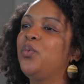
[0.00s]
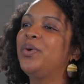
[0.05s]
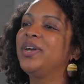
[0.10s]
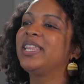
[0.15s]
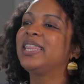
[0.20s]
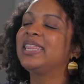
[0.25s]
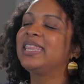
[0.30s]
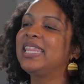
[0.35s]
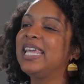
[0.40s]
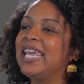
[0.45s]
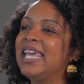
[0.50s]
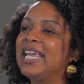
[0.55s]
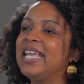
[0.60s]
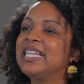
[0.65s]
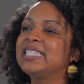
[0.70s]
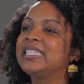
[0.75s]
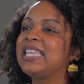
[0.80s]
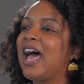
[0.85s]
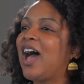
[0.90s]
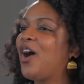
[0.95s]
with
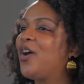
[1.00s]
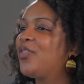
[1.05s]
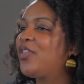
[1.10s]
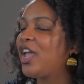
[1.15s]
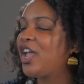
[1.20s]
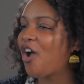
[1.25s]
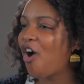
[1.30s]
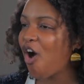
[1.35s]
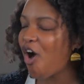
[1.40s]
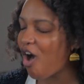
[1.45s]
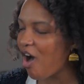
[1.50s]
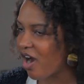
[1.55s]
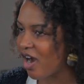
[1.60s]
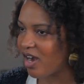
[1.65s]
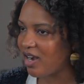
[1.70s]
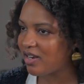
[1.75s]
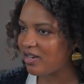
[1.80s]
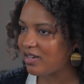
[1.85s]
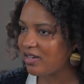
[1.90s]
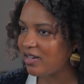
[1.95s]
things how they
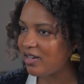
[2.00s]
are,